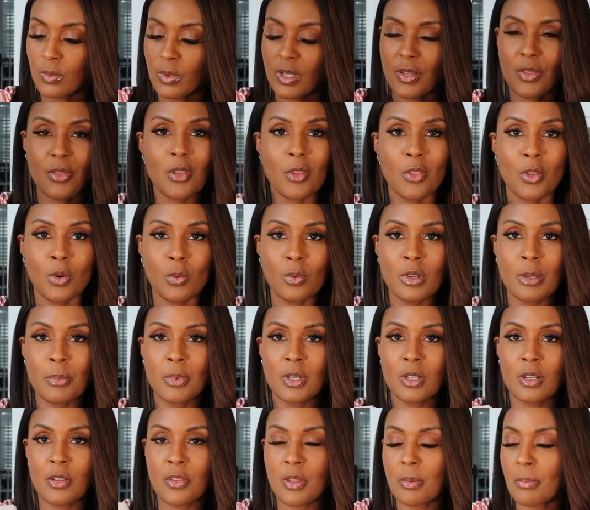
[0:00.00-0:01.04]
with the
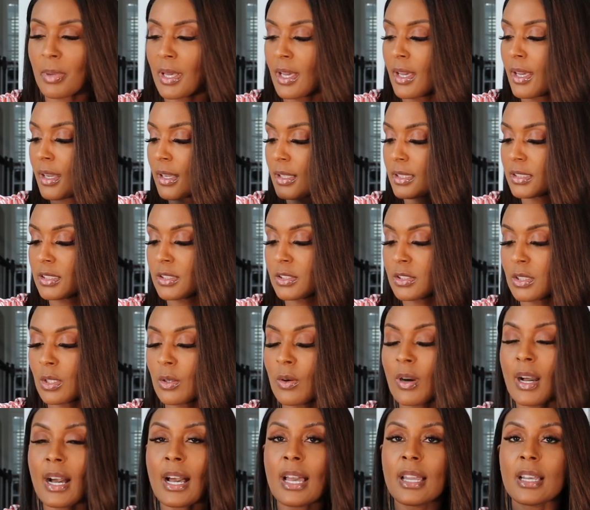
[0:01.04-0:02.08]
ribbon on the back.
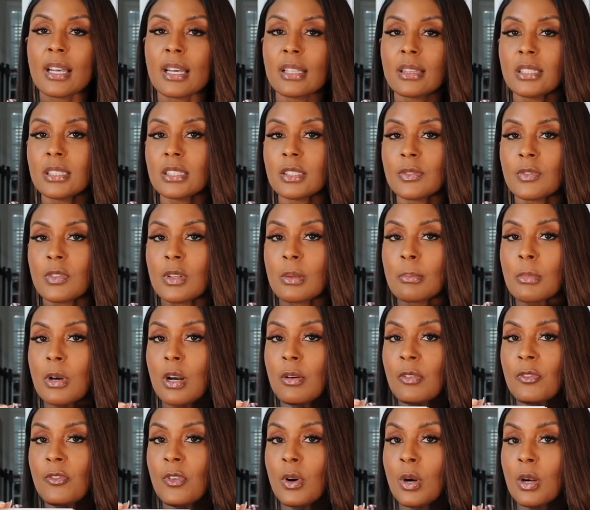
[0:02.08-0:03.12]
So I got this from
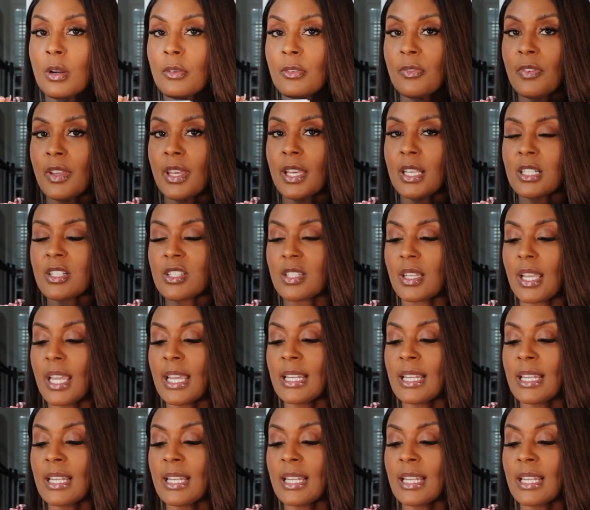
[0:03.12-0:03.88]
Farfetch,